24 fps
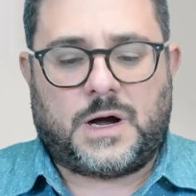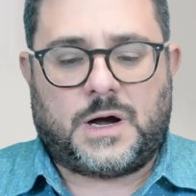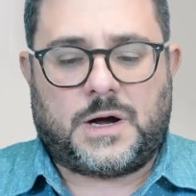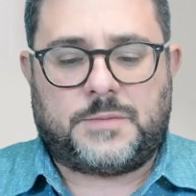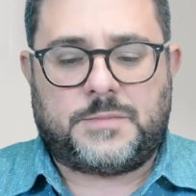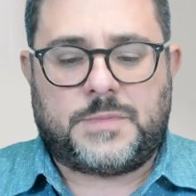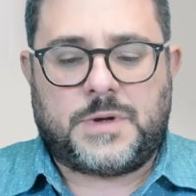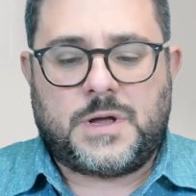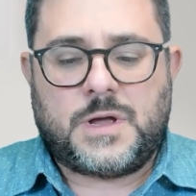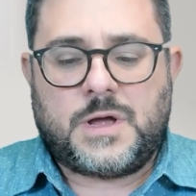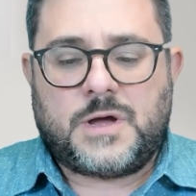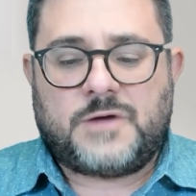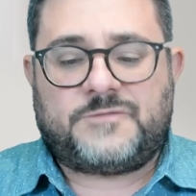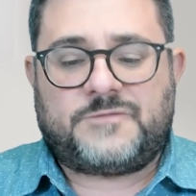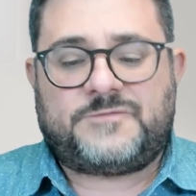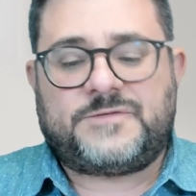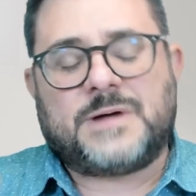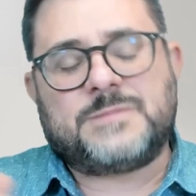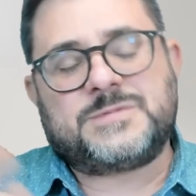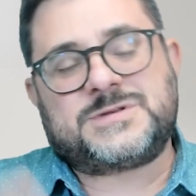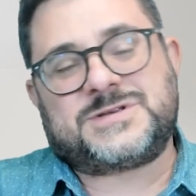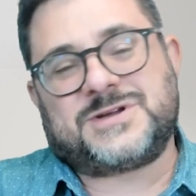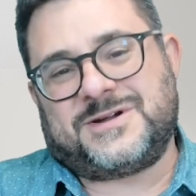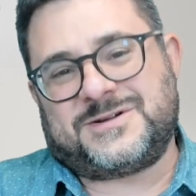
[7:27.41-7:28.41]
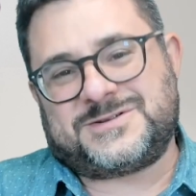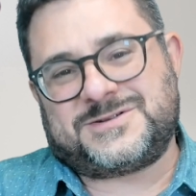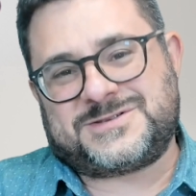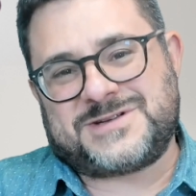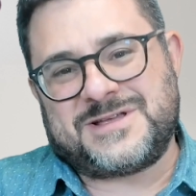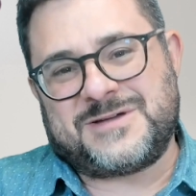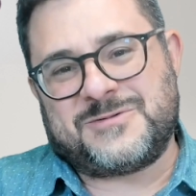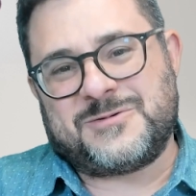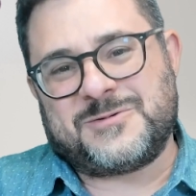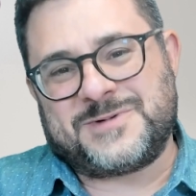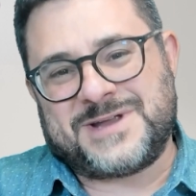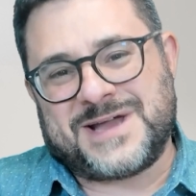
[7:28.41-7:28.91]
um I'm sorry,
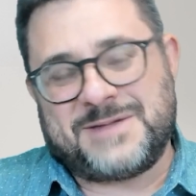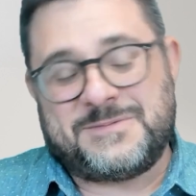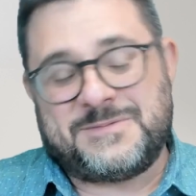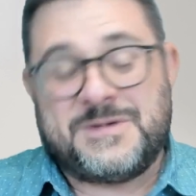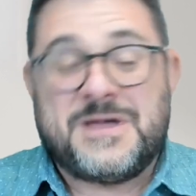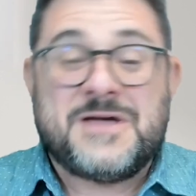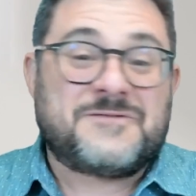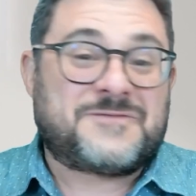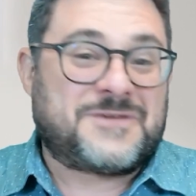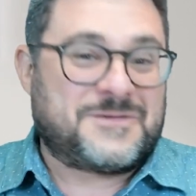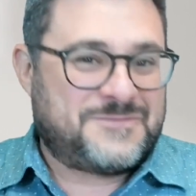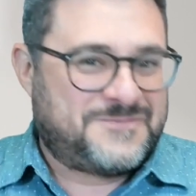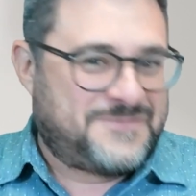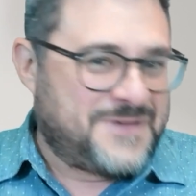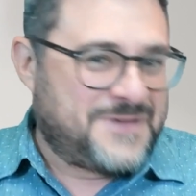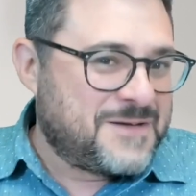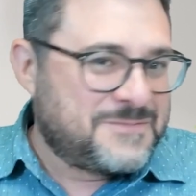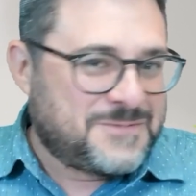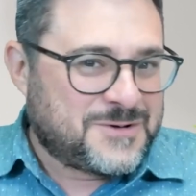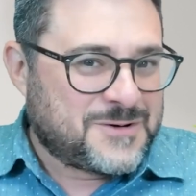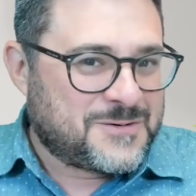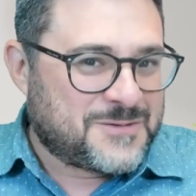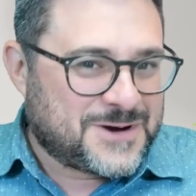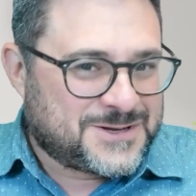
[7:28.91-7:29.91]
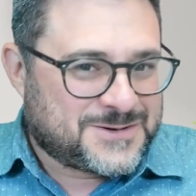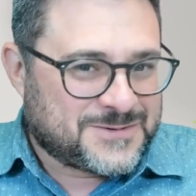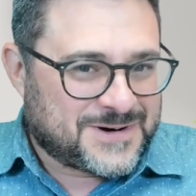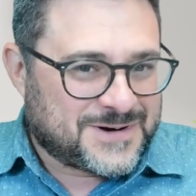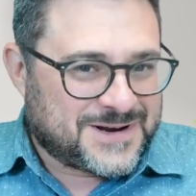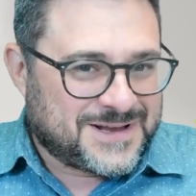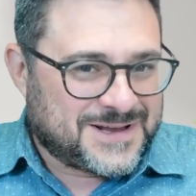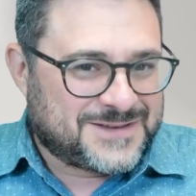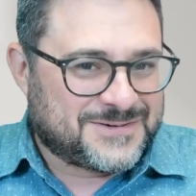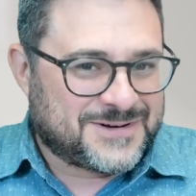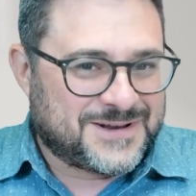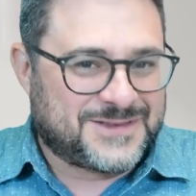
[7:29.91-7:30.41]
let's try that one more time. From February
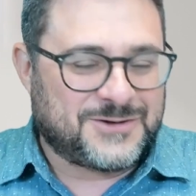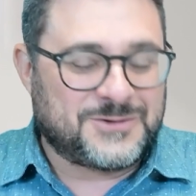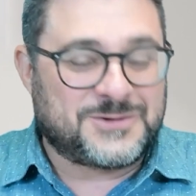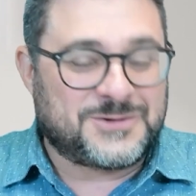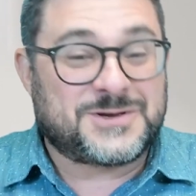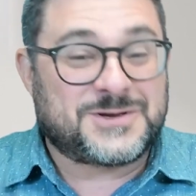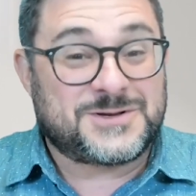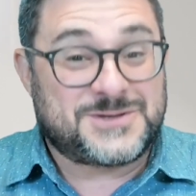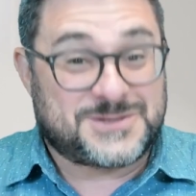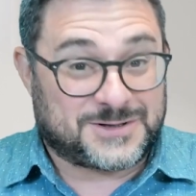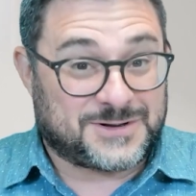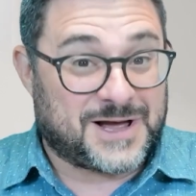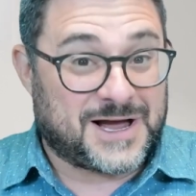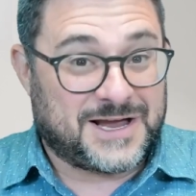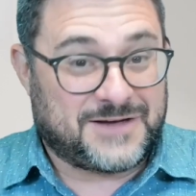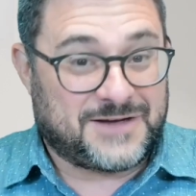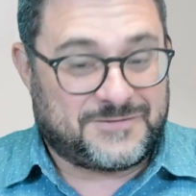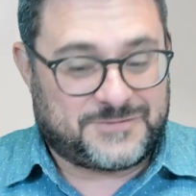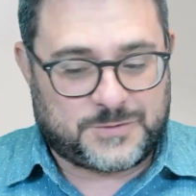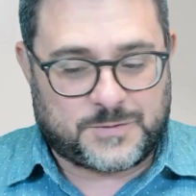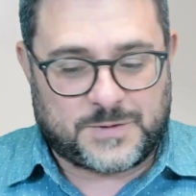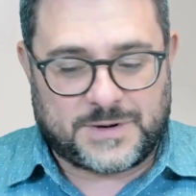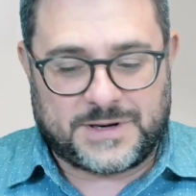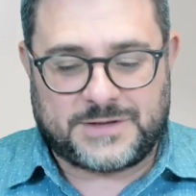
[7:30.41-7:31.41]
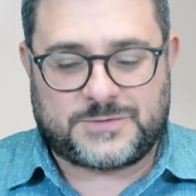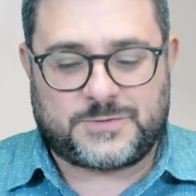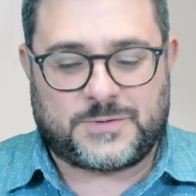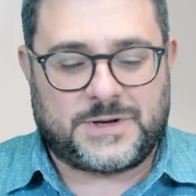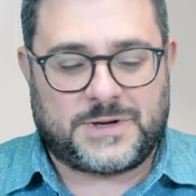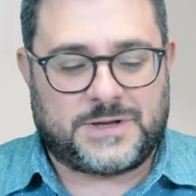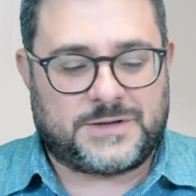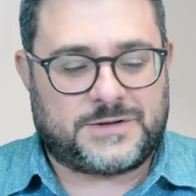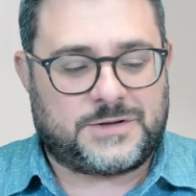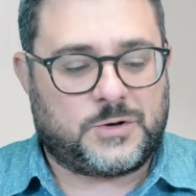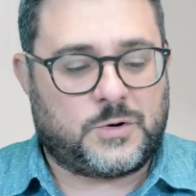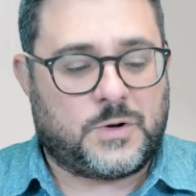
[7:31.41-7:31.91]
2022 to July of
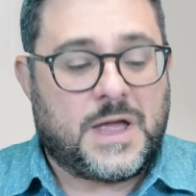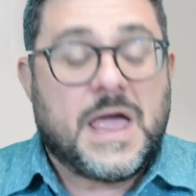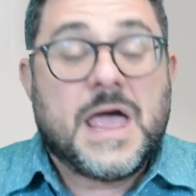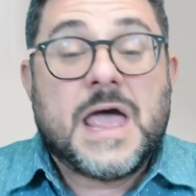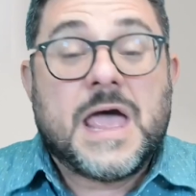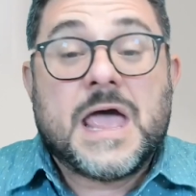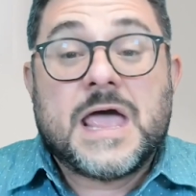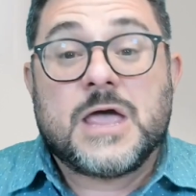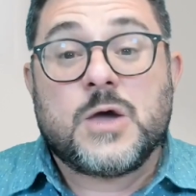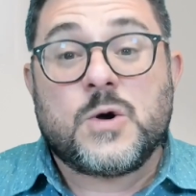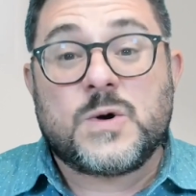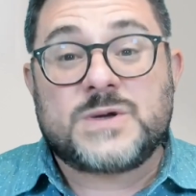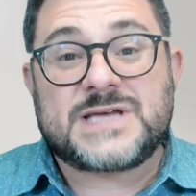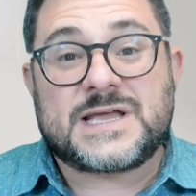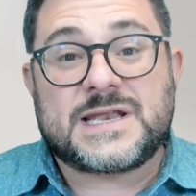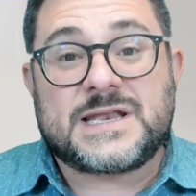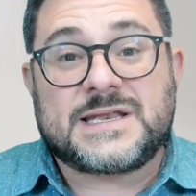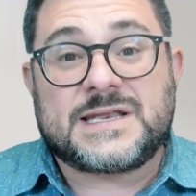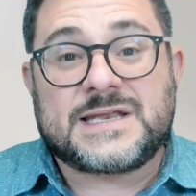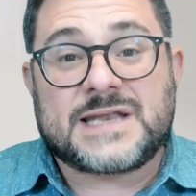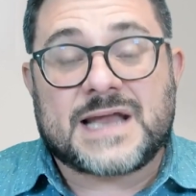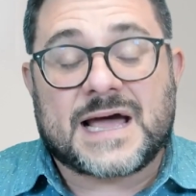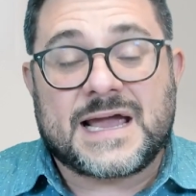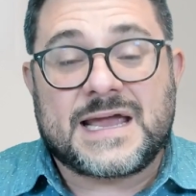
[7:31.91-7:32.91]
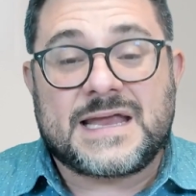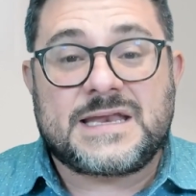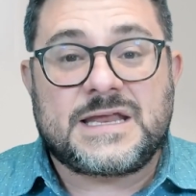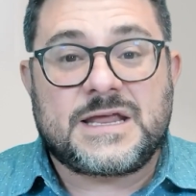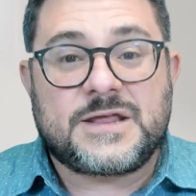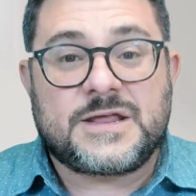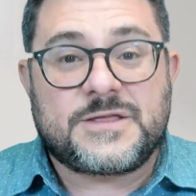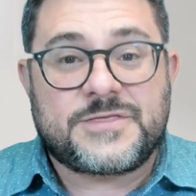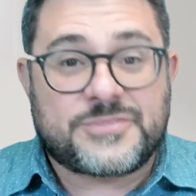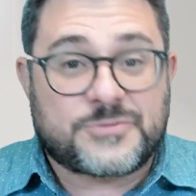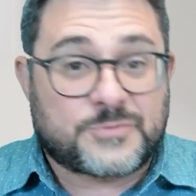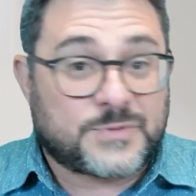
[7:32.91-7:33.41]
2022, it was at
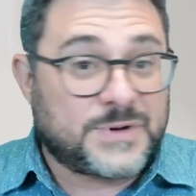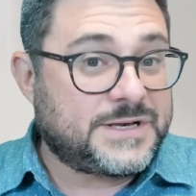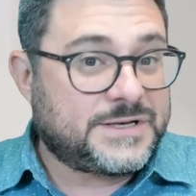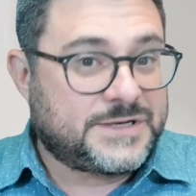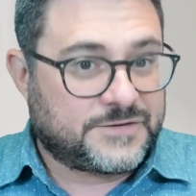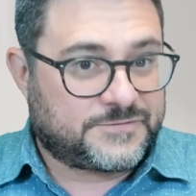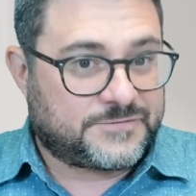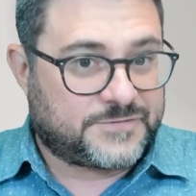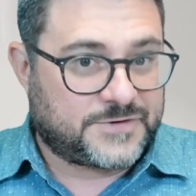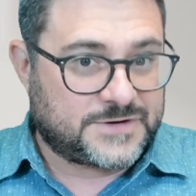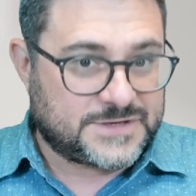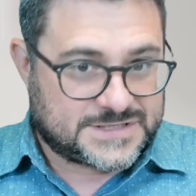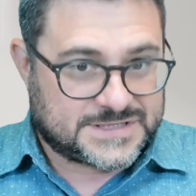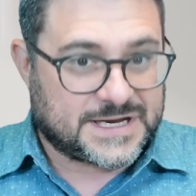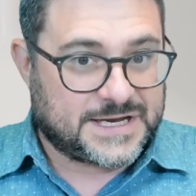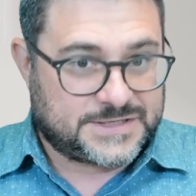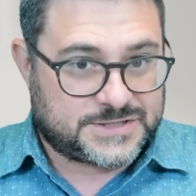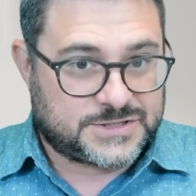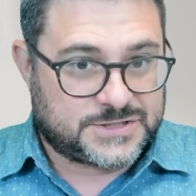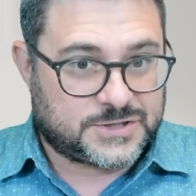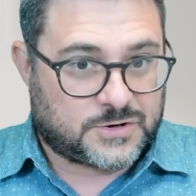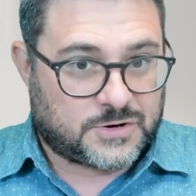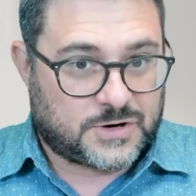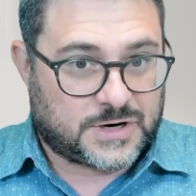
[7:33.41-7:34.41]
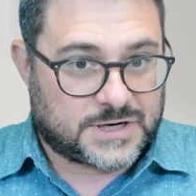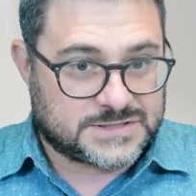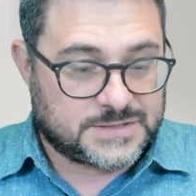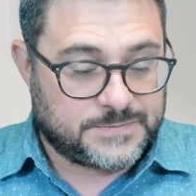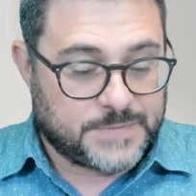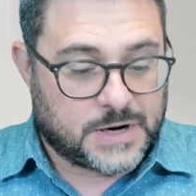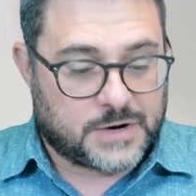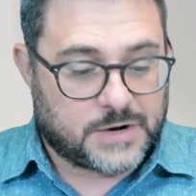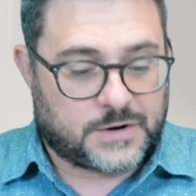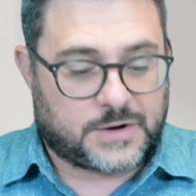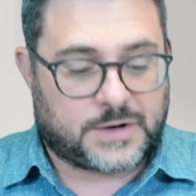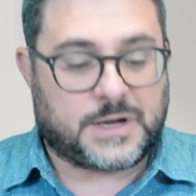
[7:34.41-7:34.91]
93 different sites
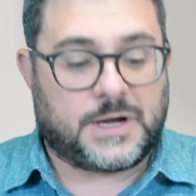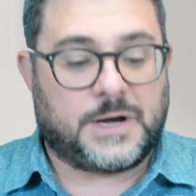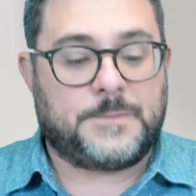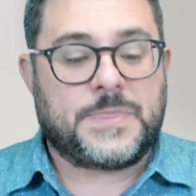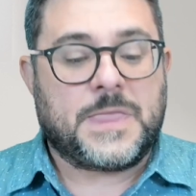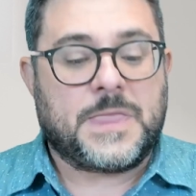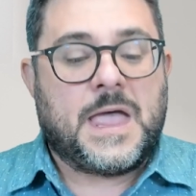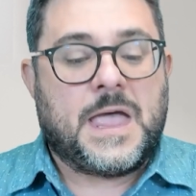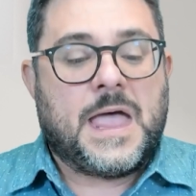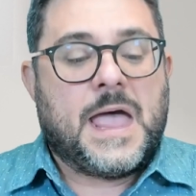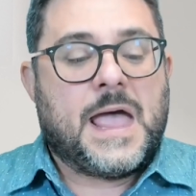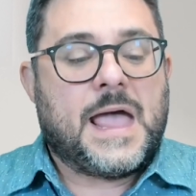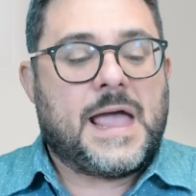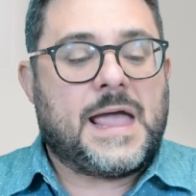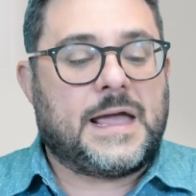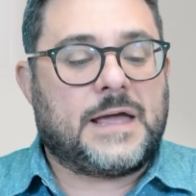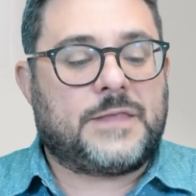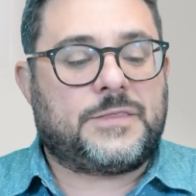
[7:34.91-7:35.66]
across America,